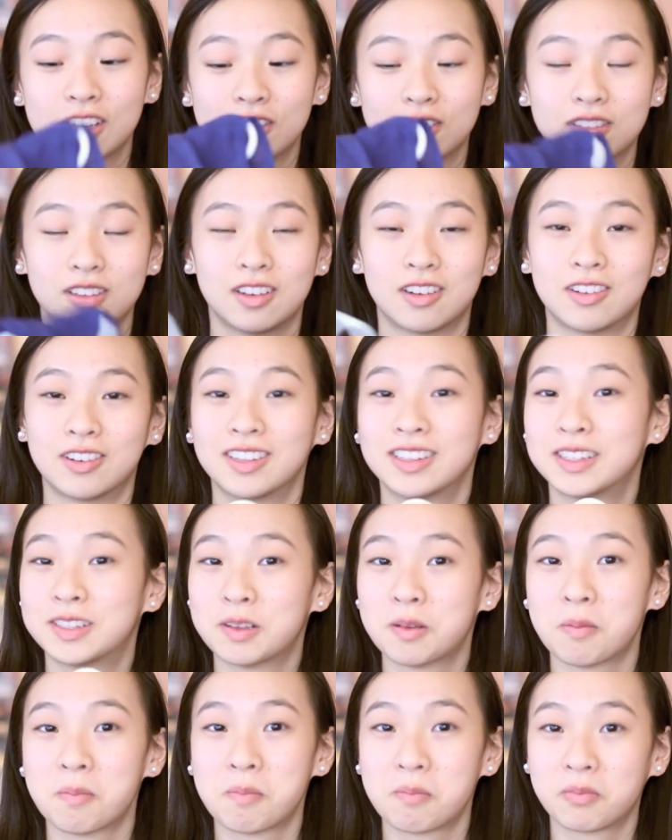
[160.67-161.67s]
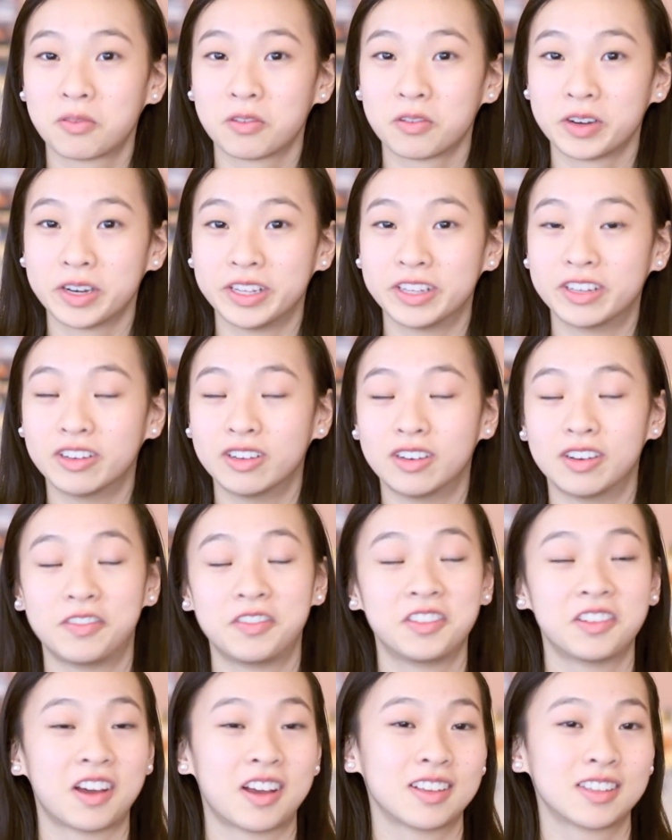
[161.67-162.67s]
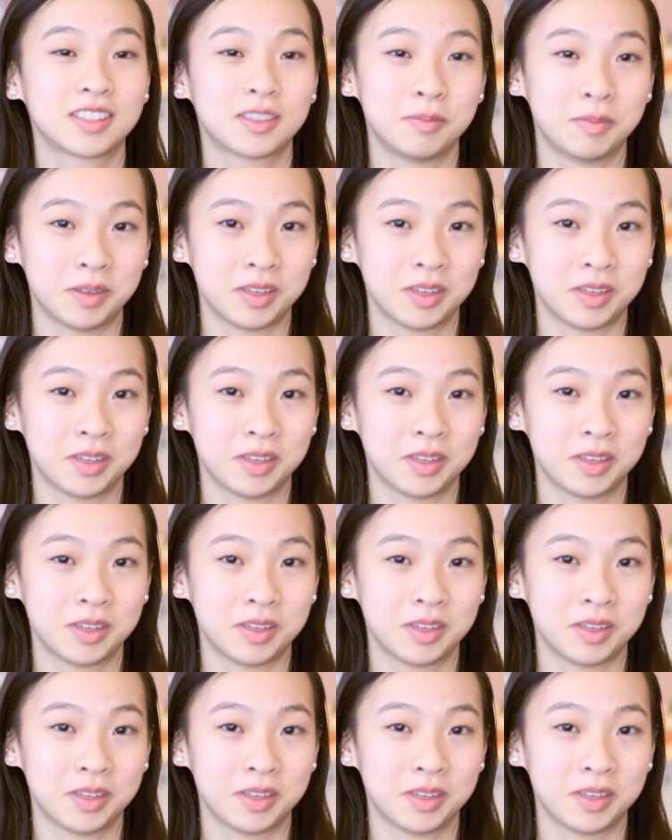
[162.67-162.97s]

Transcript: so it's pretty good if you ask